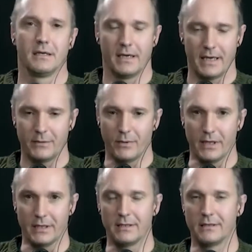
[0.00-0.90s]

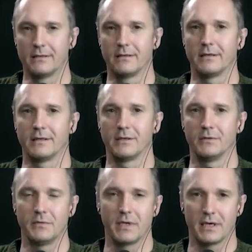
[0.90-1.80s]
Anyway,
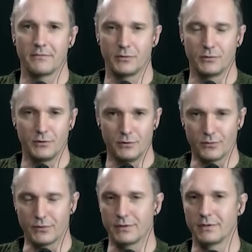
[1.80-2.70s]
we have good
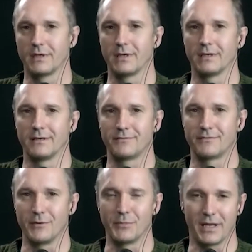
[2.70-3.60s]
news
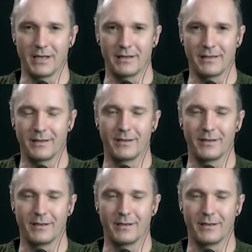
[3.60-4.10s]
from Kenneth